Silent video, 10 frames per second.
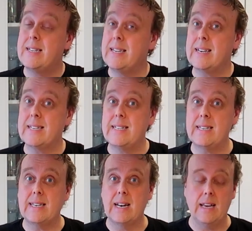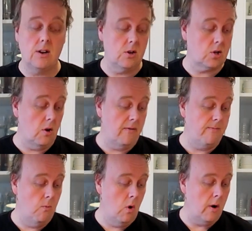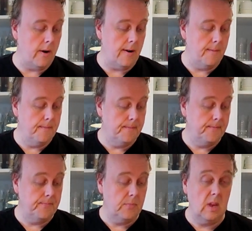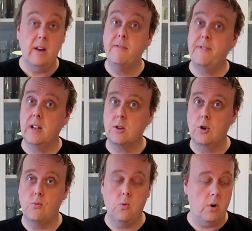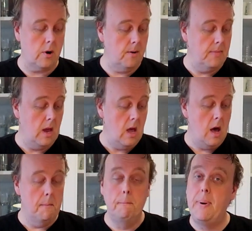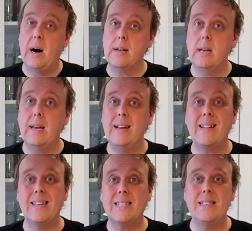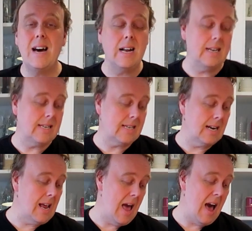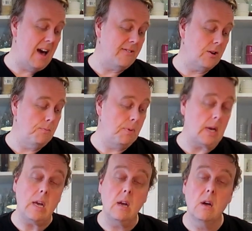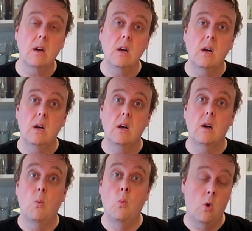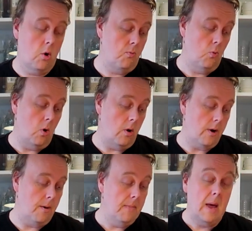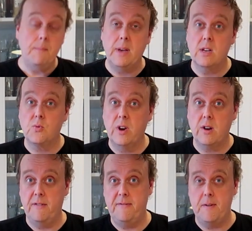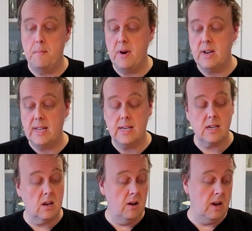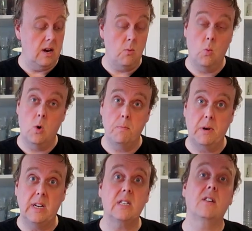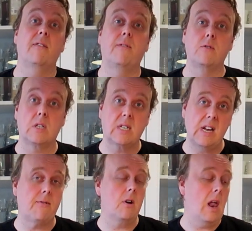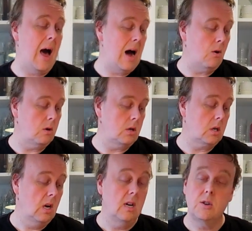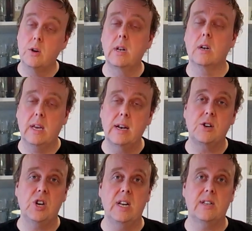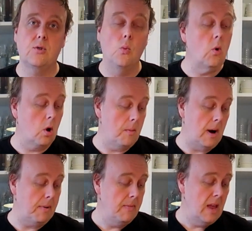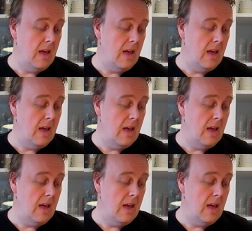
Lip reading: 6 deciliters of water, filtered water, but it does not necessarily have to be warm water because we're going to ferment this in a warm place for several hours. So it'll get a chance to warm up.